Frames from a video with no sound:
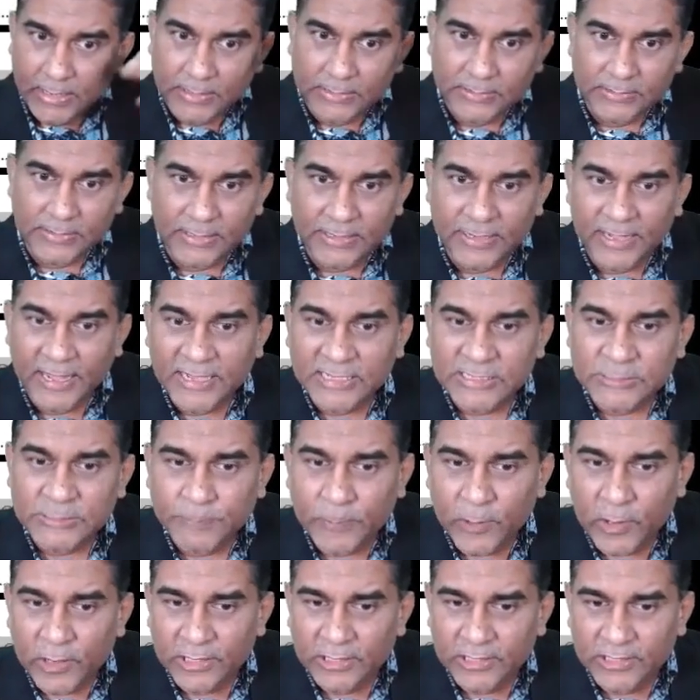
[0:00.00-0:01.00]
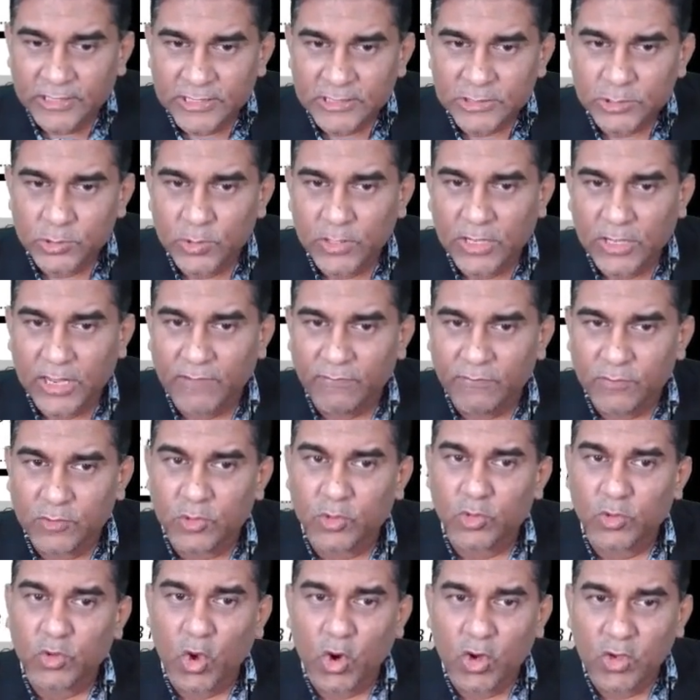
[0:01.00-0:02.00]
The next point is you have
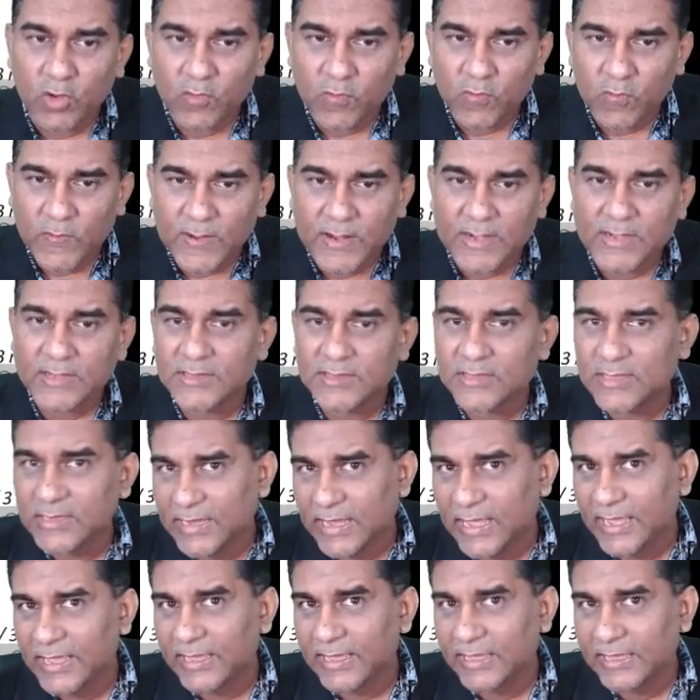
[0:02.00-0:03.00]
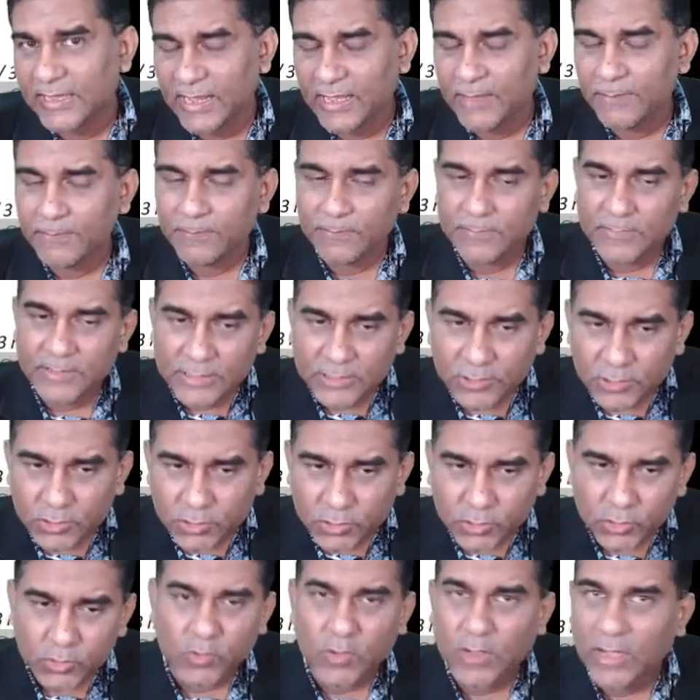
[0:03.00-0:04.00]
to convert the diagram
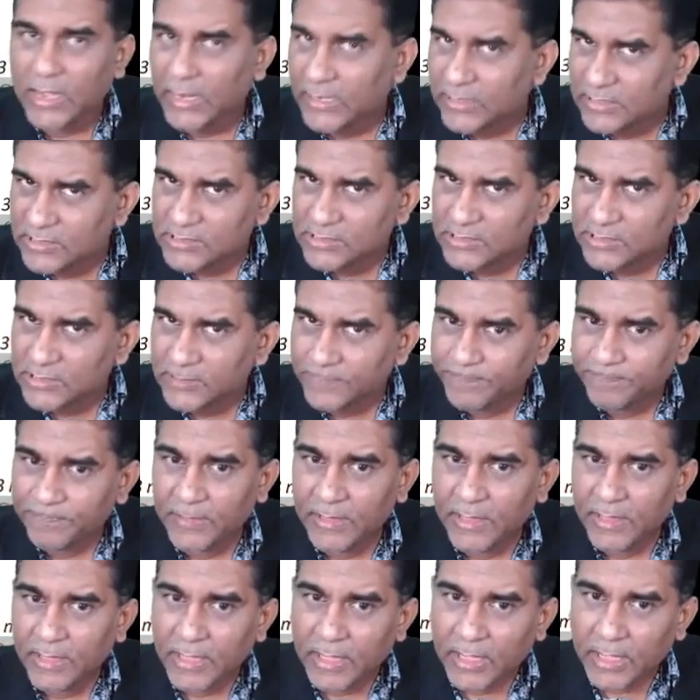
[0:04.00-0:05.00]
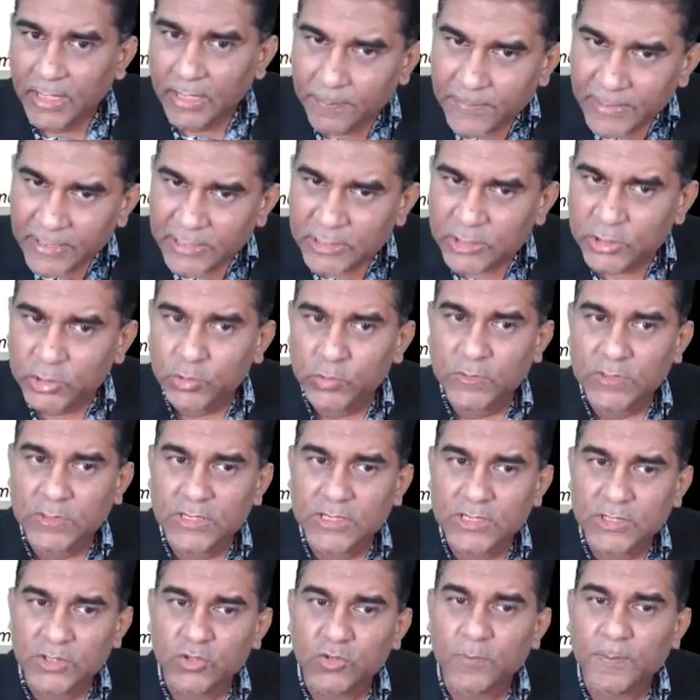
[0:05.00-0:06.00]
into answer. Make sure
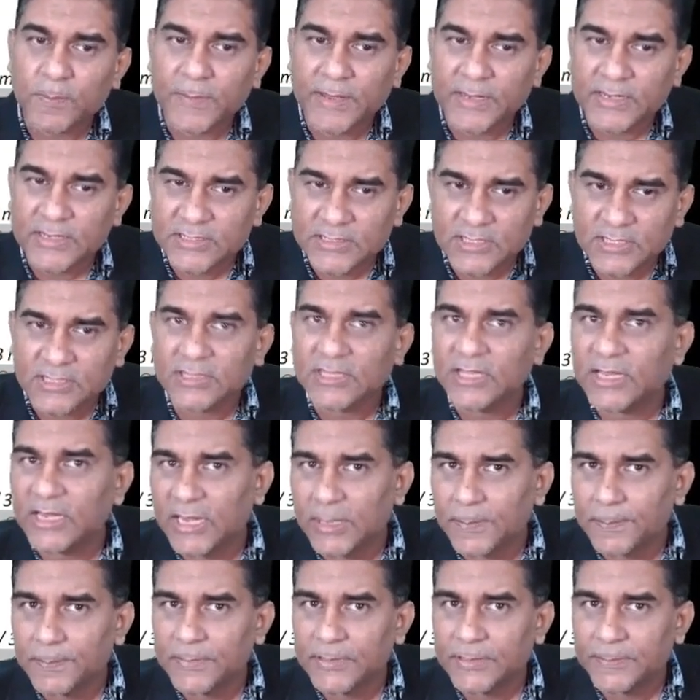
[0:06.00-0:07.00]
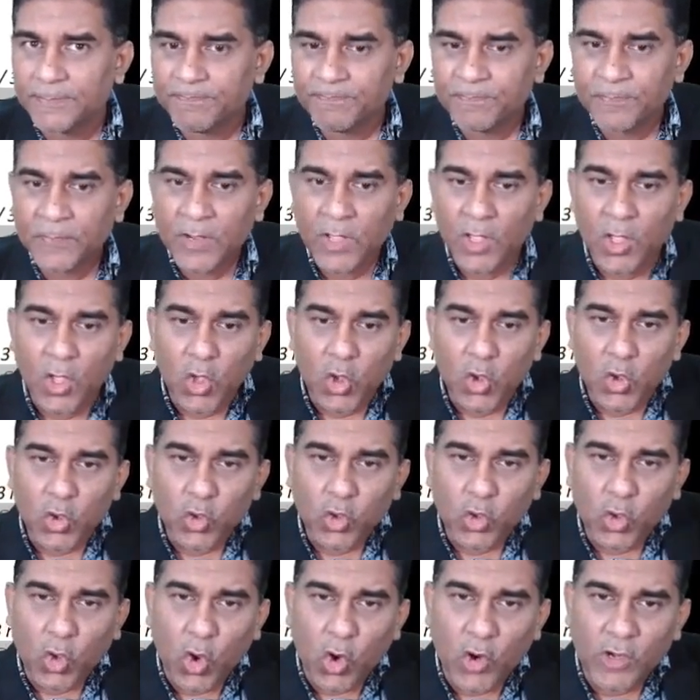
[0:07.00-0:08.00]
you mention the number.
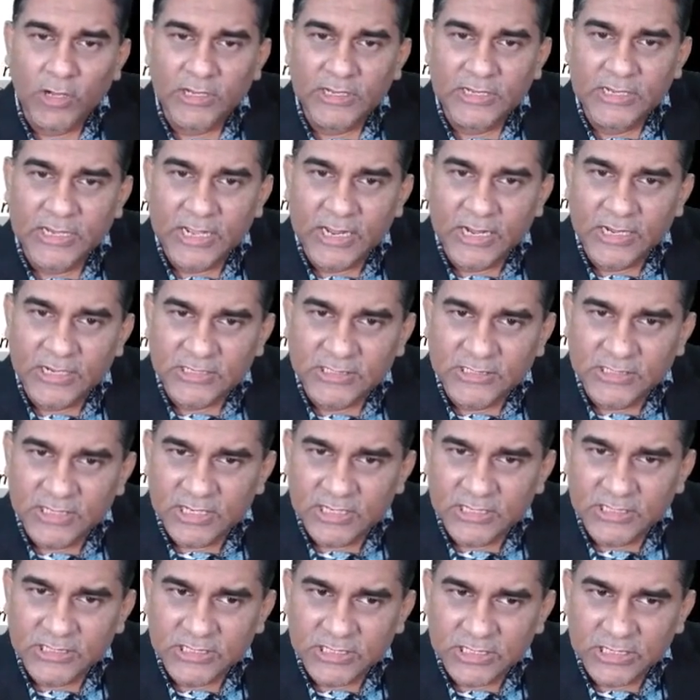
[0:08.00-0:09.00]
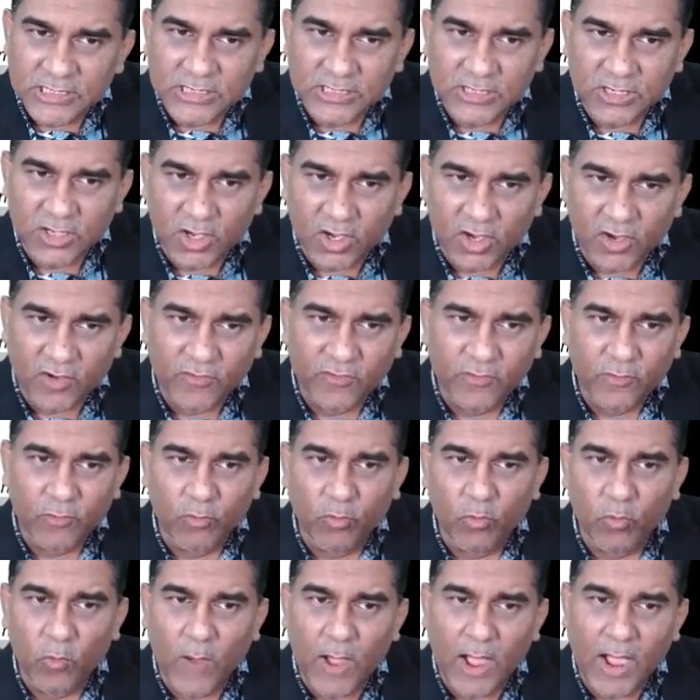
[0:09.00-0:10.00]
Condensation of
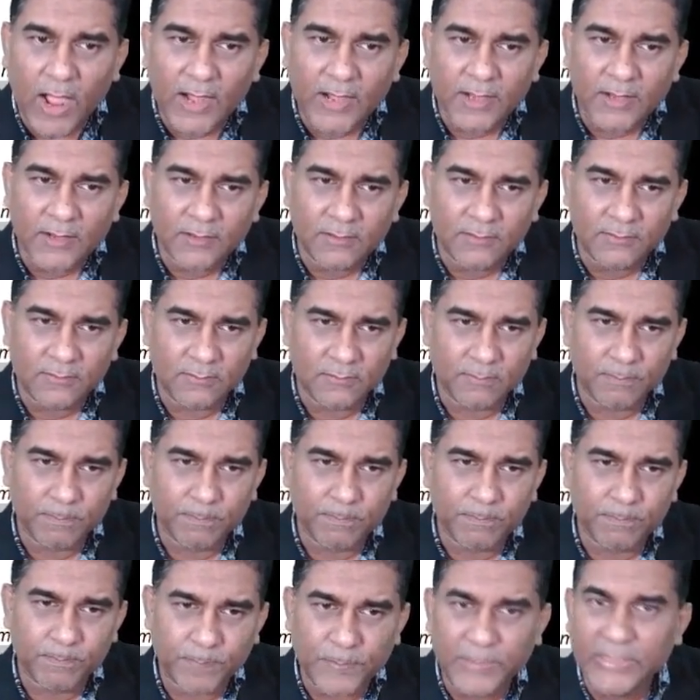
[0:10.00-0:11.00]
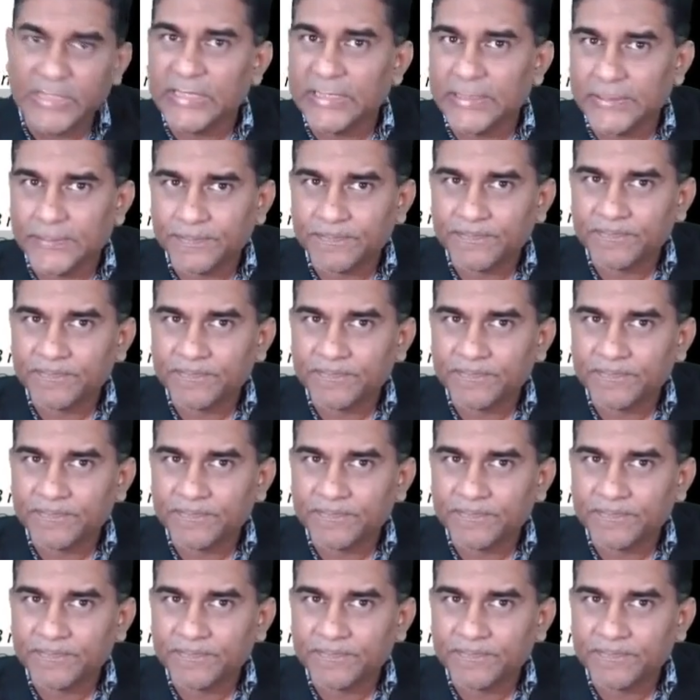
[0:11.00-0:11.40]
1P.